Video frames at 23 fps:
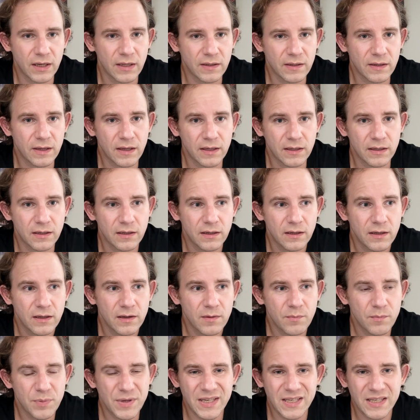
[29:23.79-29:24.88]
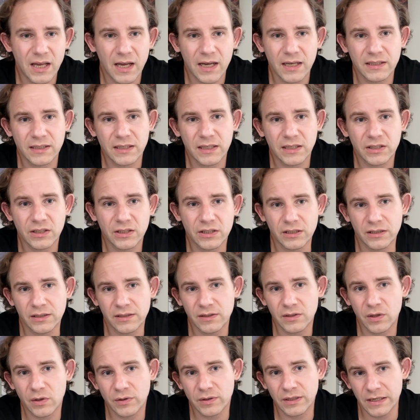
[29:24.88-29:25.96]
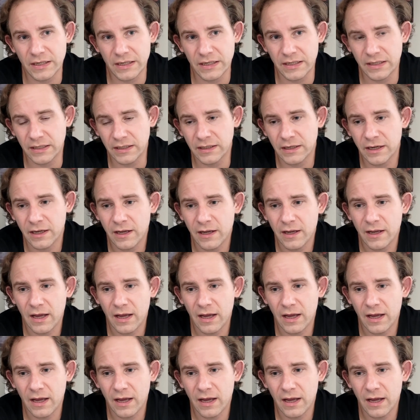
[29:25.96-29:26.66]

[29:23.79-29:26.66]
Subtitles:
And then besides that, she's not needed.